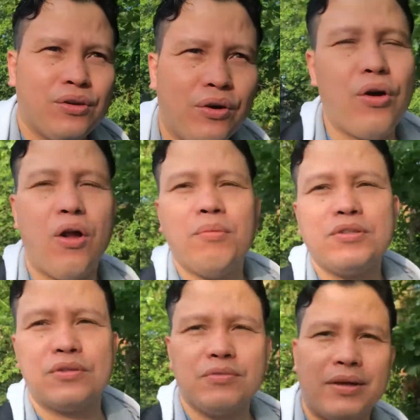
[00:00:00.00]
or
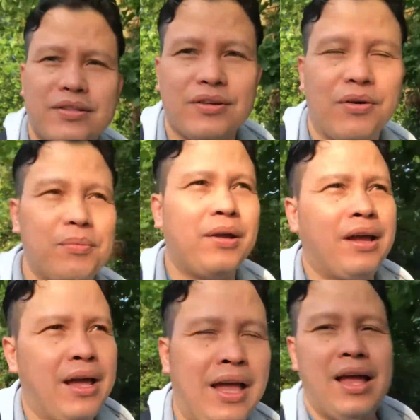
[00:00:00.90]
almost two months of
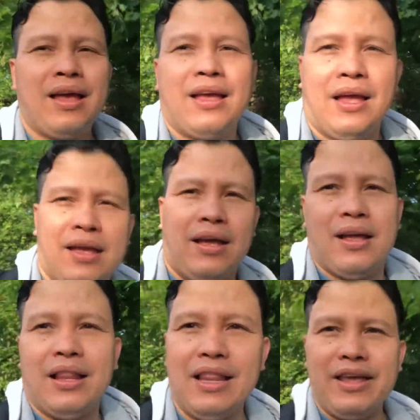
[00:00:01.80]

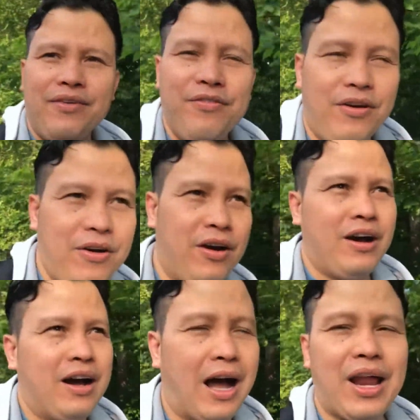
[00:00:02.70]
leave
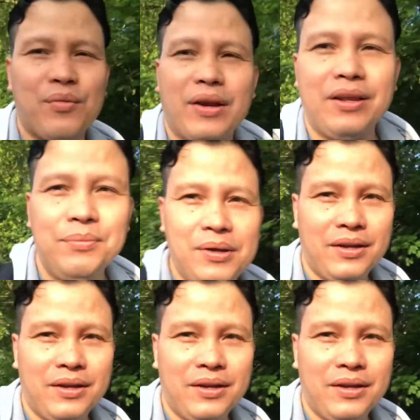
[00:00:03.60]
annual leave